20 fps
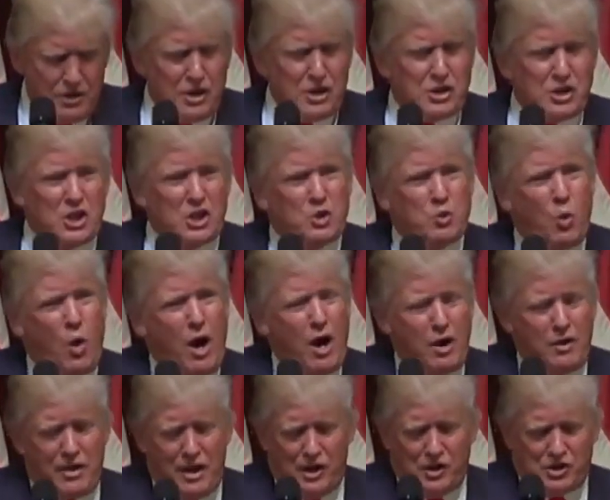And this is
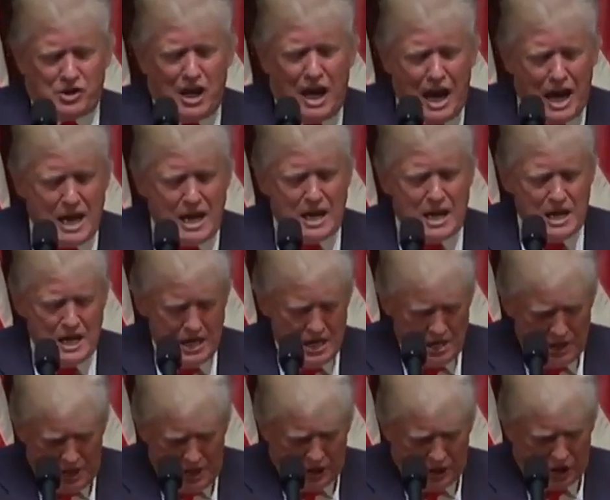where they said
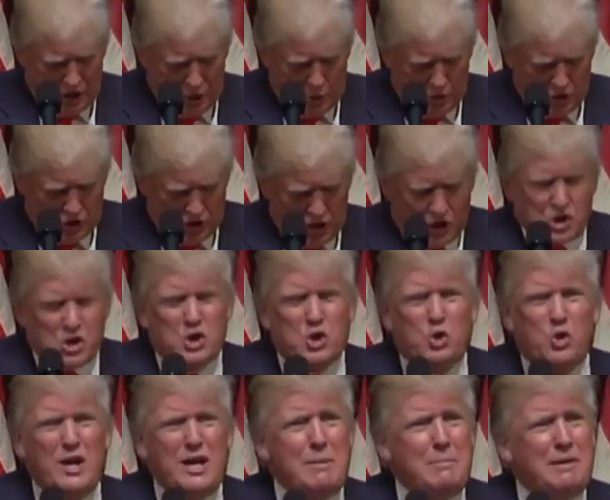that she was
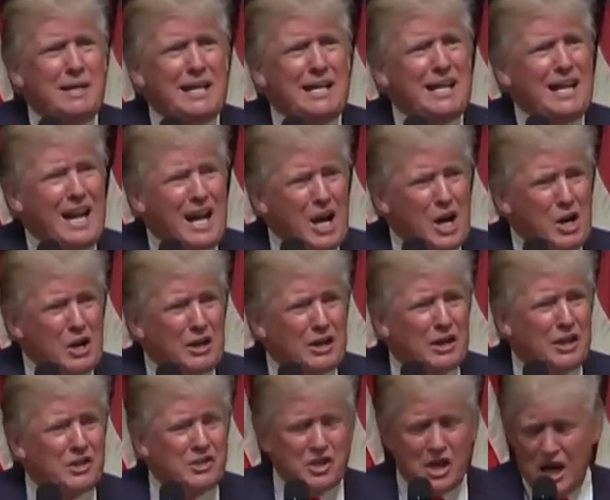extremely
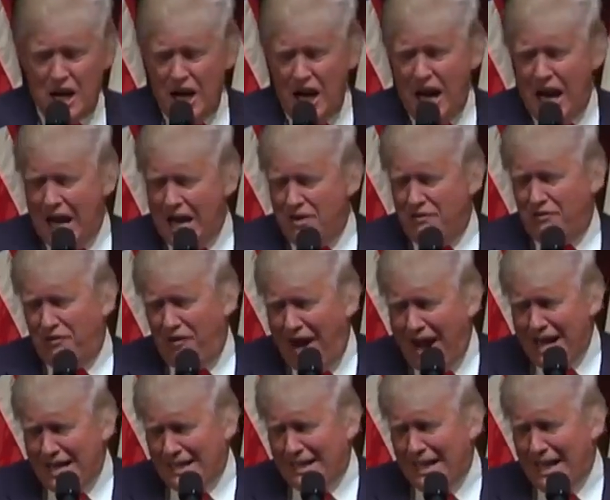careless and,
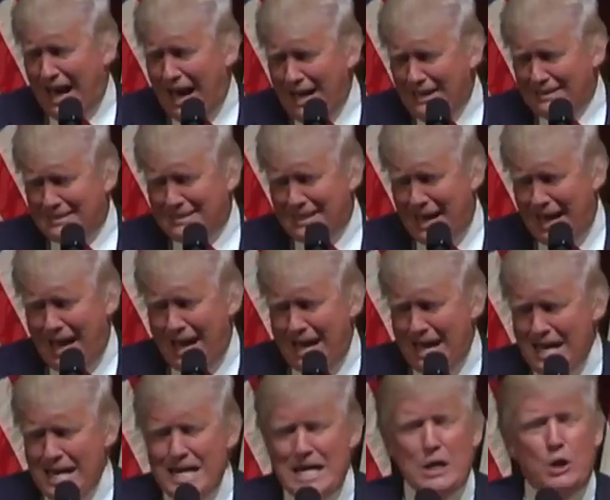frankly, I
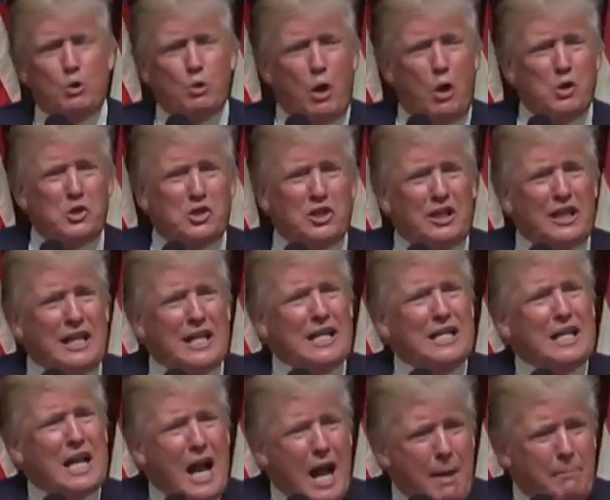say,
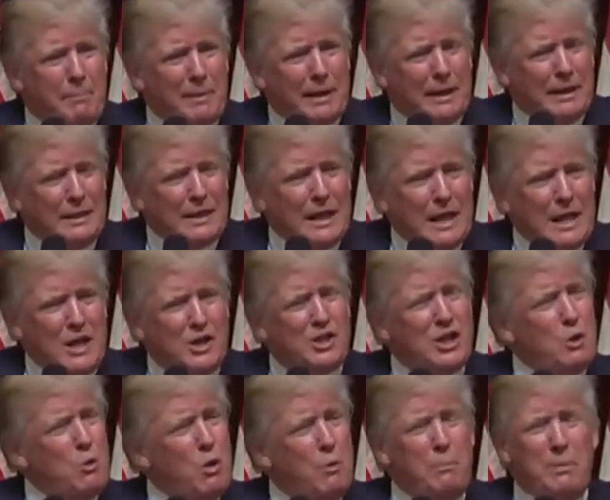grossly
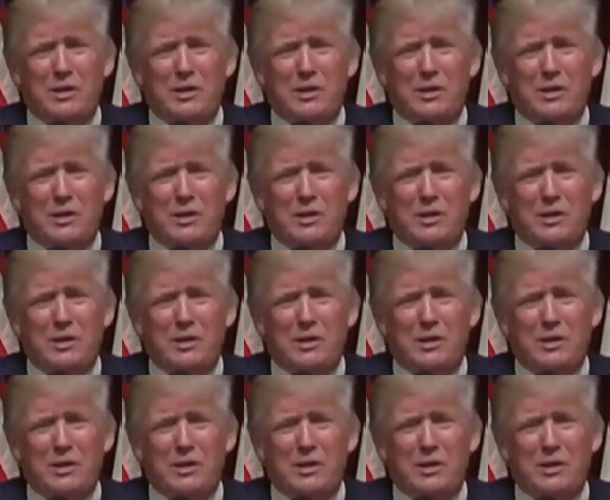incompetent.